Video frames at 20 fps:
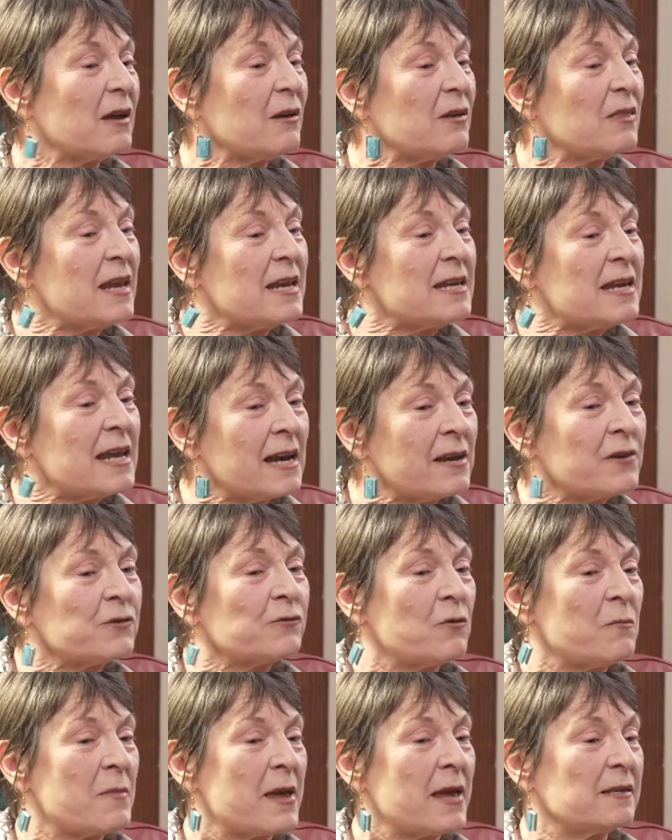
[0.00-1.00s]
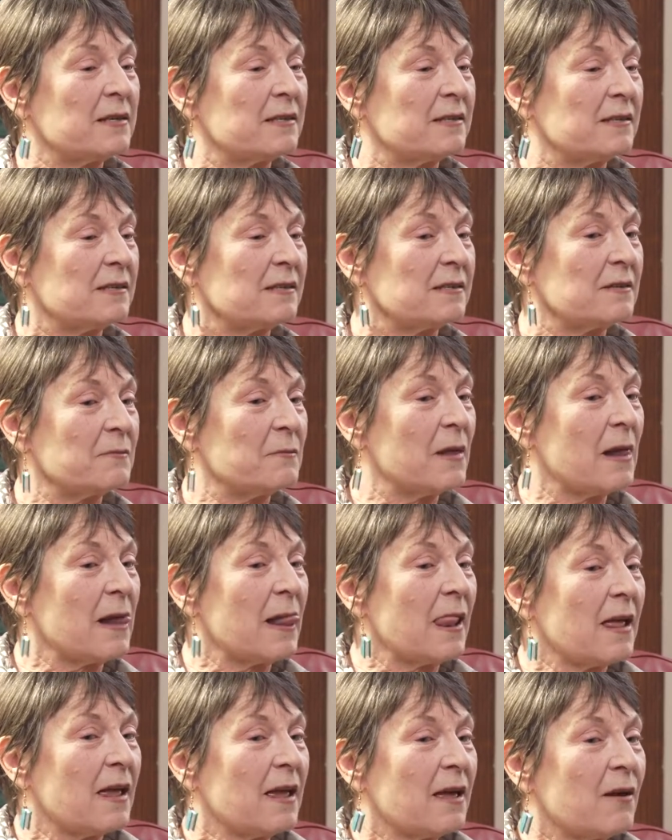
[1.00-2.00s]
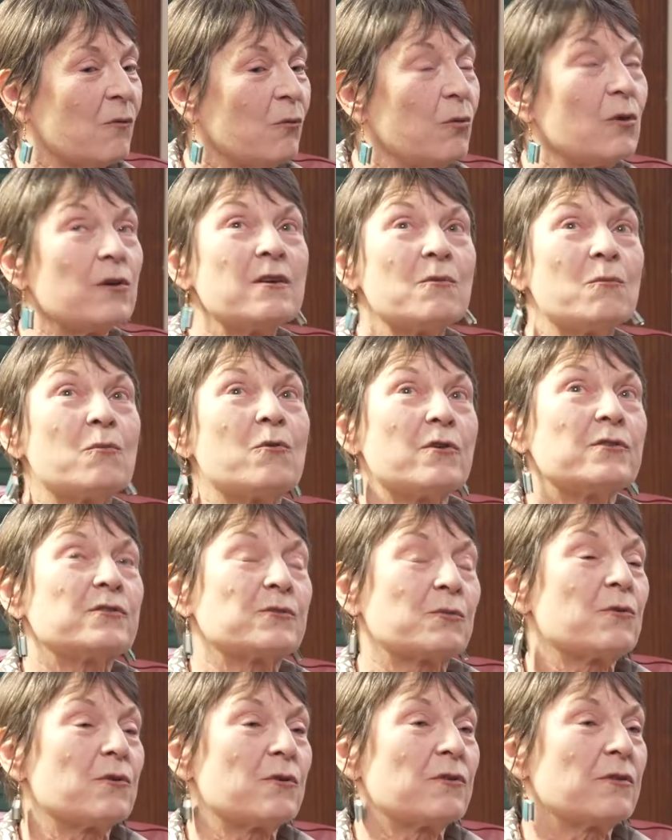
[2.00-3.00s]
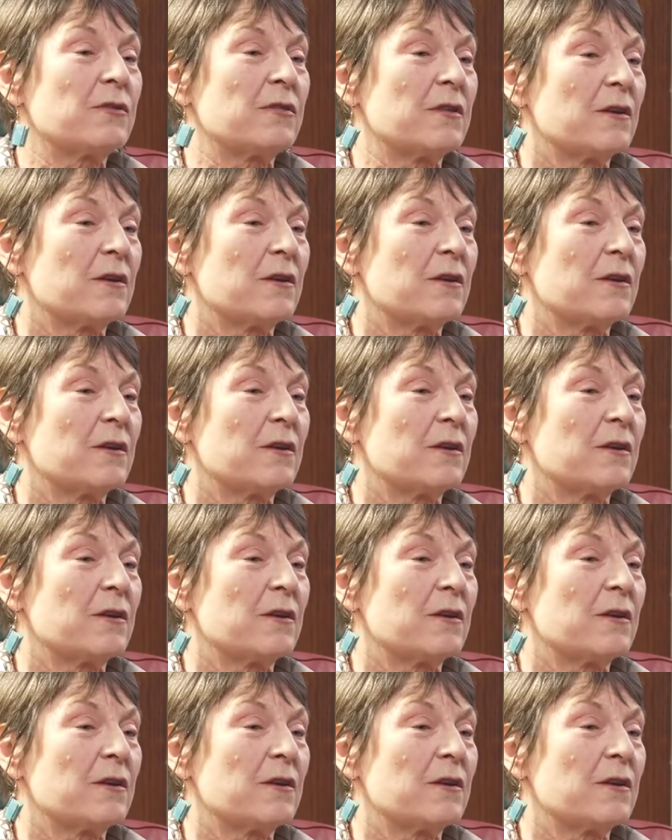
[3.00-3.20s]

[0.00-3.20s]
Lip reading: In English Romanticism, William Wordsworth,